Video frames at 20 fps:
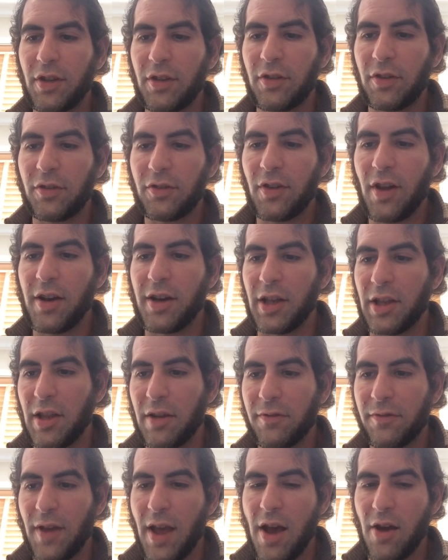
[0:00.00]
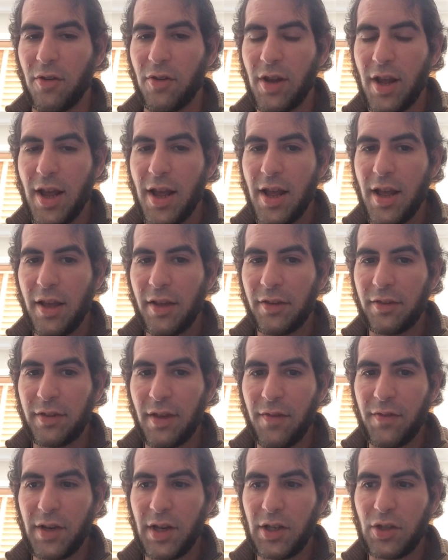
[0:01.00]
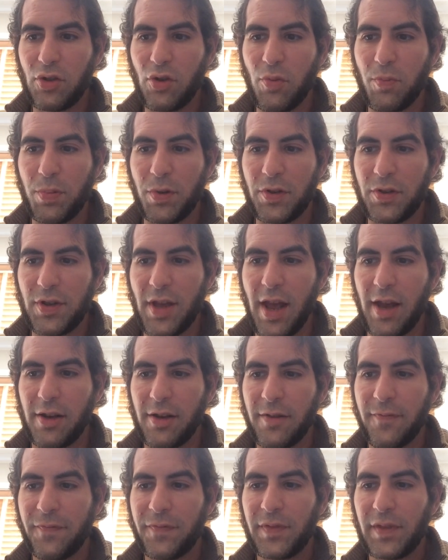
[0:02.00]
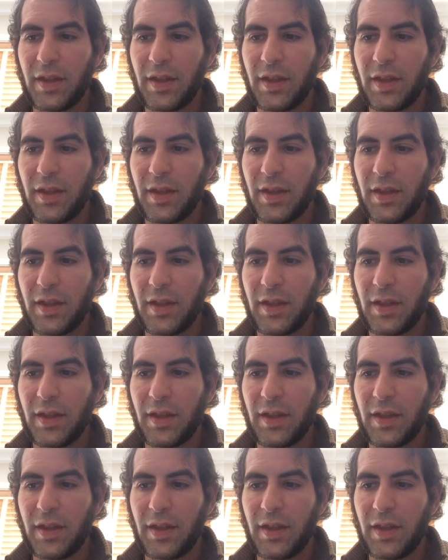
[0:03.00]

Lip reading: such a study that found 72%